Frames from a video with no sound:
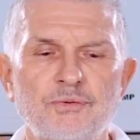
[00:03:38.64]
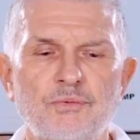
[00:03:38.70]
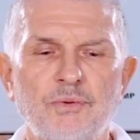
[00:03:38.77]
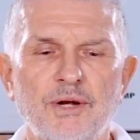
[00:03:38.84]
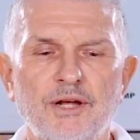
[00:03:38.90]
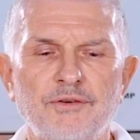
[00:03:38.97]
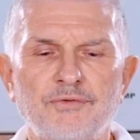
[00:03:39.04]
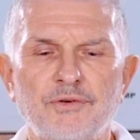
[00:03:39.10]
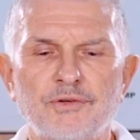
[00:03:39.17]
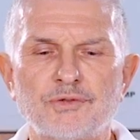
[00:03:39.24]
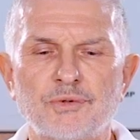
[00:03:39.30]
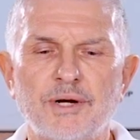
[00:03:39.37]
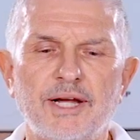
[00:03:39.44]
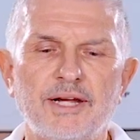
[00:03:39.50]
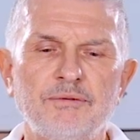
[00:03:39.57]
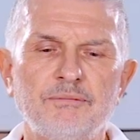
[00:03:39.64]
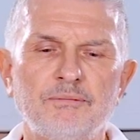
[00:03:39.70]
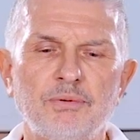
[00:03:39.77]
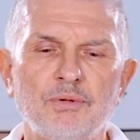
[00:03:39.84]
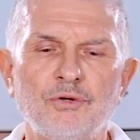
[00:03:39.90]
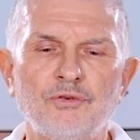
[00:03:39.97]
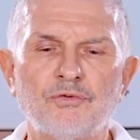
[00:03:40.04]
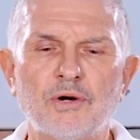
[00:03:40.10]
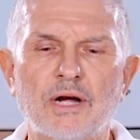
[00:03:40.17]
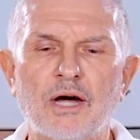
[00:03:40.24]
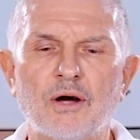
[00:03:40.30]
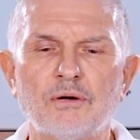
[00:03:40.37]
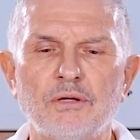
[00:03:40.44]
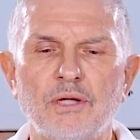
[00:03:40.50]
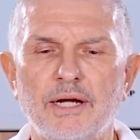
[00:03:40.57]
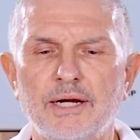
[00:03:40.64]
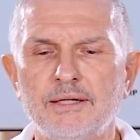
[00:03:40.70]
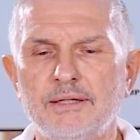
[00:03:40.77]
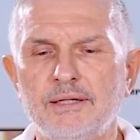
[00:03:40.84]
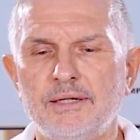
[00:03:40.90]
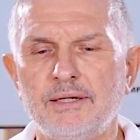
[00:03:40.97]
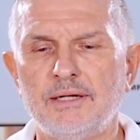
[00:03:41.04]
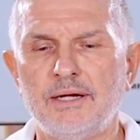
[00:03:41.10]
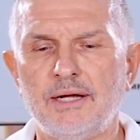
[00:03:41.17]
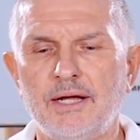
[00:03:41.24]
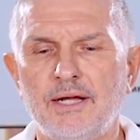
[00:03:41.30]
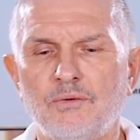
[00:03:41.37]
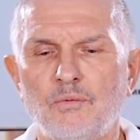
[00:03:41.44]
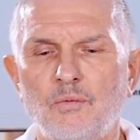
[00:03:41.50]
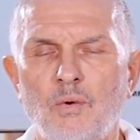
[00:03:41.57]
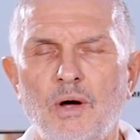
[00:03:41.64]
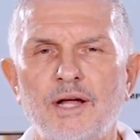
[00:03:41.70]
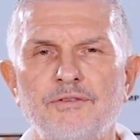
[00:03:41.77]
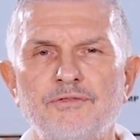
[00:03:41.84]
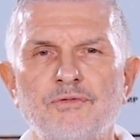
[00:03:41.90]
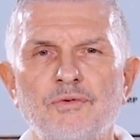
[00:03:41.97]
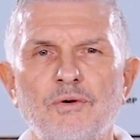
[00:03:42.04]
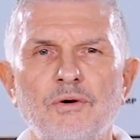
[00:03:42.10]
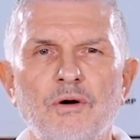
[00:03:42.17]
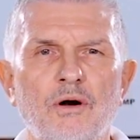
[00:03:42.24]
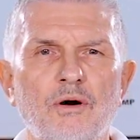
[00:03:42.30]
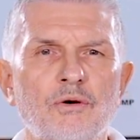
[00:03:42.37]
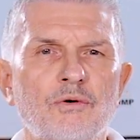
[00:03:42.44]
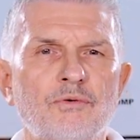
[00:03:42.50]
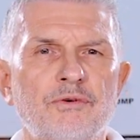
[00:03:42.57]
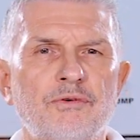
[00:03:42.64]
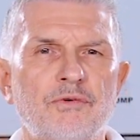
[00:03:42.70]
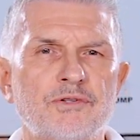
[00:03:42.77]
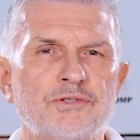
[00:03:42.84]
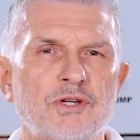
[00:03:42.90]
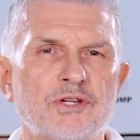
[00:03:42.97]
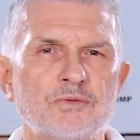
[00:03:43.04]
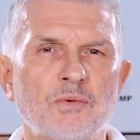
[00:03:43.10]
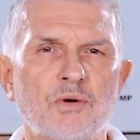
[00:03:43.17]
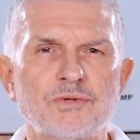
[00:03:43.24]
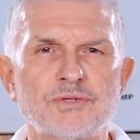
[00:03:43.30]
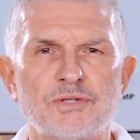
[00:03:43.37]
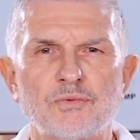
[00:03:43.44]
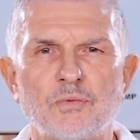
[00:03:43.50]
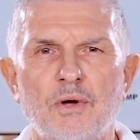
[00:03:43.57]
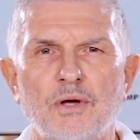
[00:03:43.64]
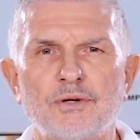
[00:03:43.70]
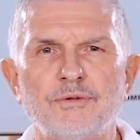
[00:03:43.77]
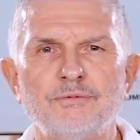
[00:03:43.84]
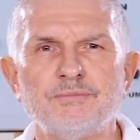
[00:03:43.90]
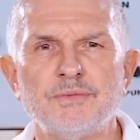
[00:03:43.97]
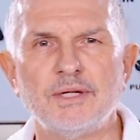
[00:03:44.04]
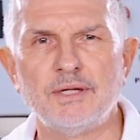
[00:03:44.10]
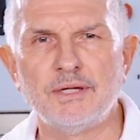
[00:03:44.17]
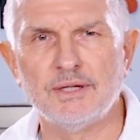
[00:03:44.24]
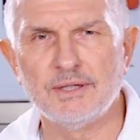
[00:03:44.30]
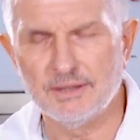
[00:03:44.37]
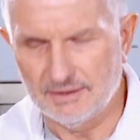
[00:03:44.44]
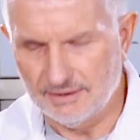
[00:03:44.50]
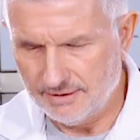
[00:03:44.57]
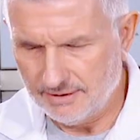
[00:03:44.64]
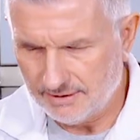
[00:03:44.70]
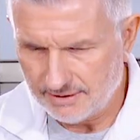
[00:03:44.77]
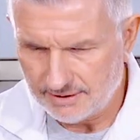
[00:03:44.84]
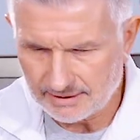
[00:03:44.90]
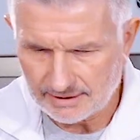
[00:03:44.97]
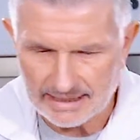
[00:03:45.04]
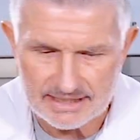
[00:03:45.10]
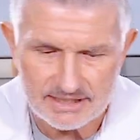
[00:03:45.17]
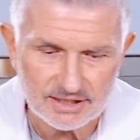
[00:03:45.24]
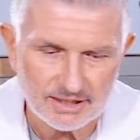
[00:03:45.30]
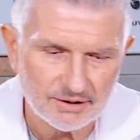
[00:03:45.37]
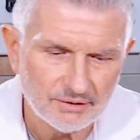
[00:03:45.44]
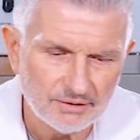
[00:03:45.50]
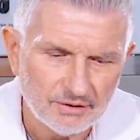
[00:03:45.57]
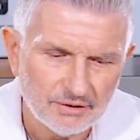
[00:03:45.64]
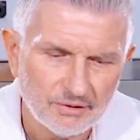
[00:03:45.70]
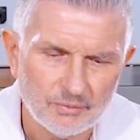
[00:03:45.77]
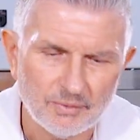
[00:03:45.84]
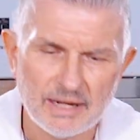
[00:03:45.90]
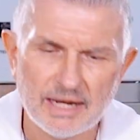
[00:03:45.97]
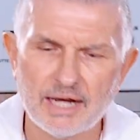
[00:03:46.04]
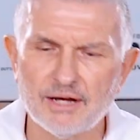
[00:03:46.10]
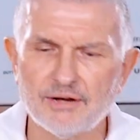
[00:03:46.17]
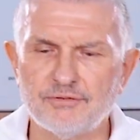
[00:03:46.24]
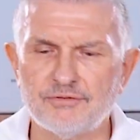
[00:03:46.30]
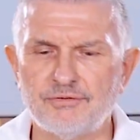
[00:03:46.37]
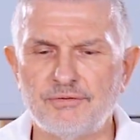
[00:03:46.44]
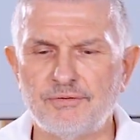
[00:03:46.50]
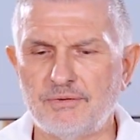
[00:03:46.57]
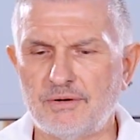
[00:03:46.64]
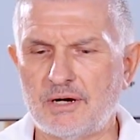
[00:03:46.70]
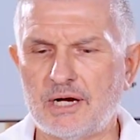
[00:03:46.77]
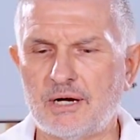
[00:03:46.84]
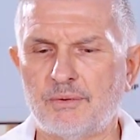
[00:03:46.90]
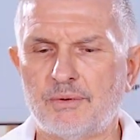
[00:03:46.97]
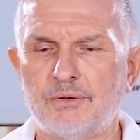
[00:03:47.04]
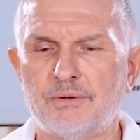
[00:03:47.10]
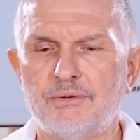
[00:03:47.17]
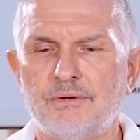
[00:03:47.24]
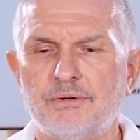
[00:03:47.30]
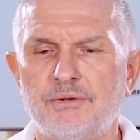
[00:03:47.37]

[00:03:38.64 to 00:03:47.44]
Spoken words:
red for drain, blue for alkaline, and white for RO reverse osmosis water. And lastly, we have our